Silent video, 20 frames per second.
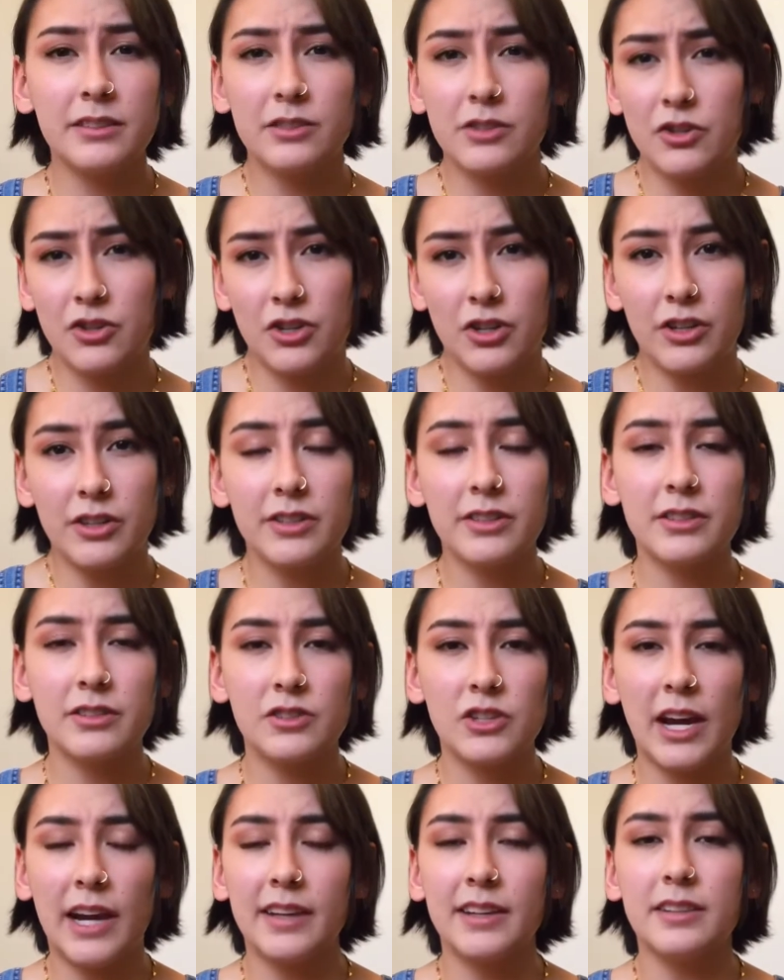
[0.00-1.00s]
shirts,
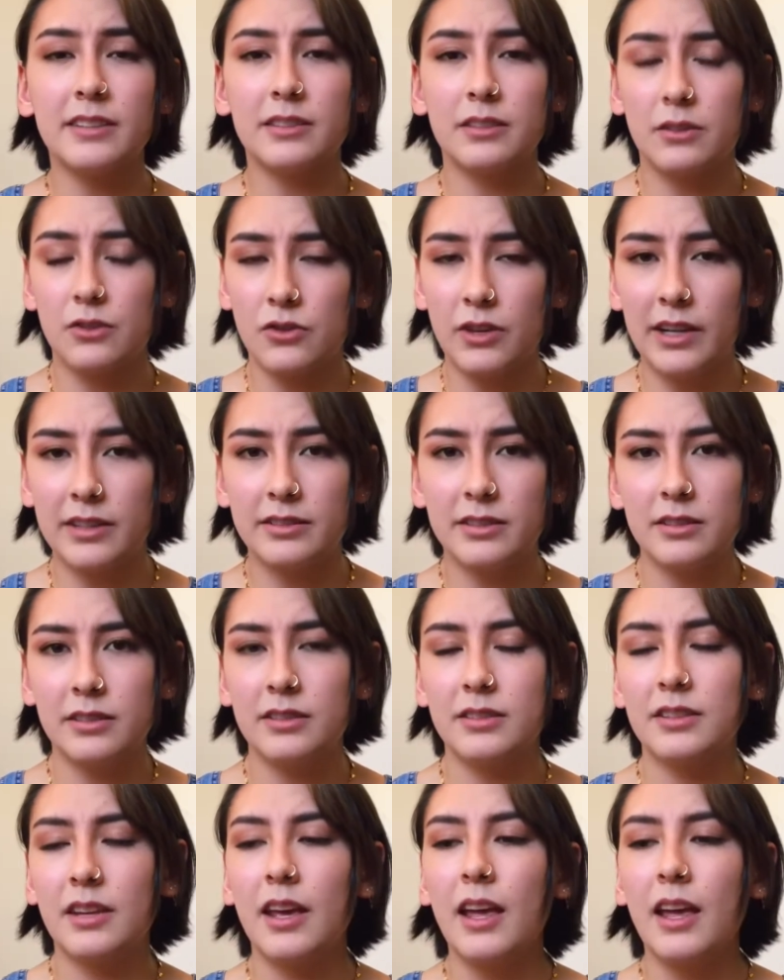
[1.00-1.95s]
jackets, and dresses.